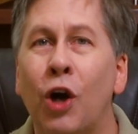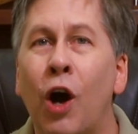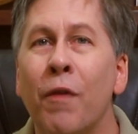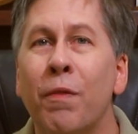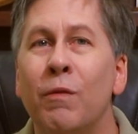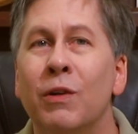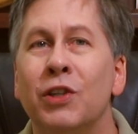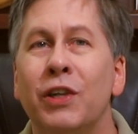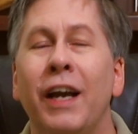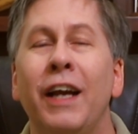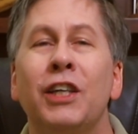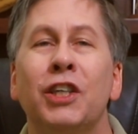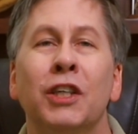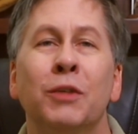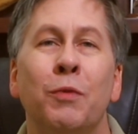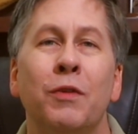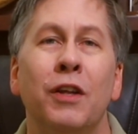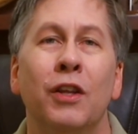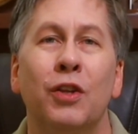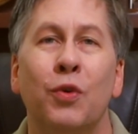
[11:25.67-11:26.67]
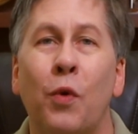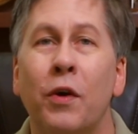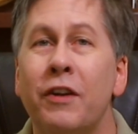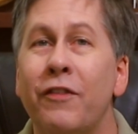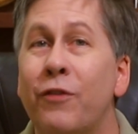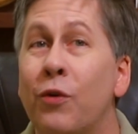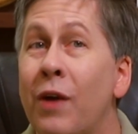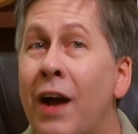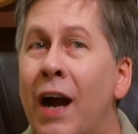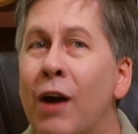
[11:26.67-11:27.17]
authorization within
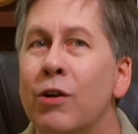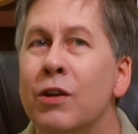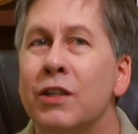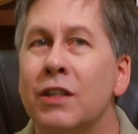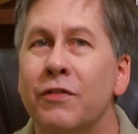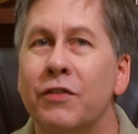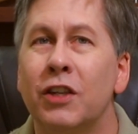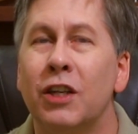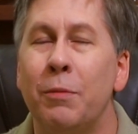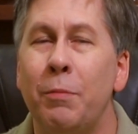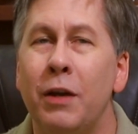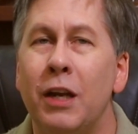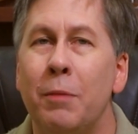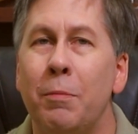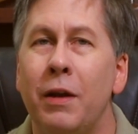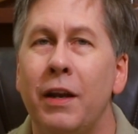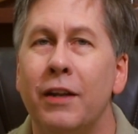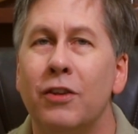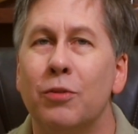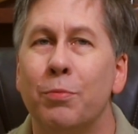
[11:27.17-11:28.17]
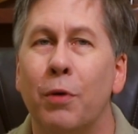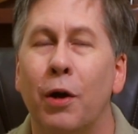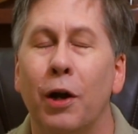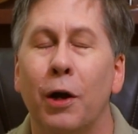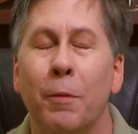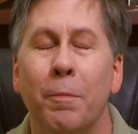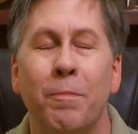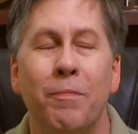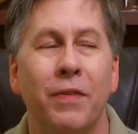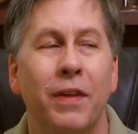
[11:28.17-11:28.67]
24 hours of the committee meeting
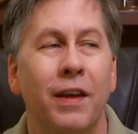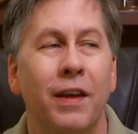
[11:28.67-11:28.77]
tomorrow.